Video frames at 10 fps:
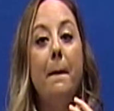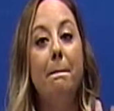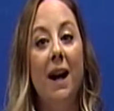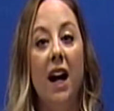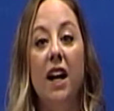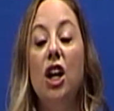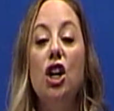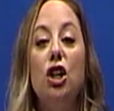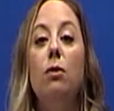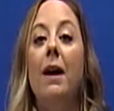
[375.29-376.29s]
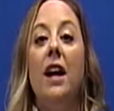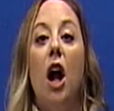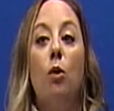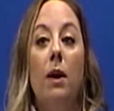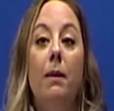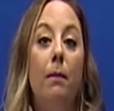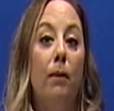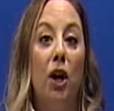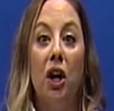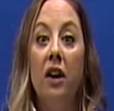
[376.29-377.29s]
but you may not
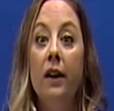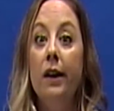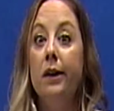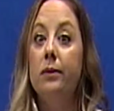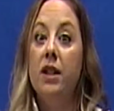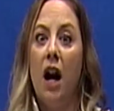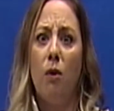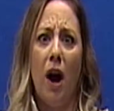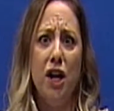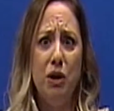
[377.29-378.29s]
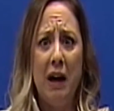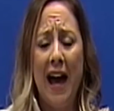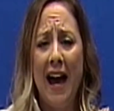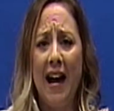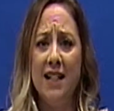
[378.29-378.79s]
remember, did I write UK?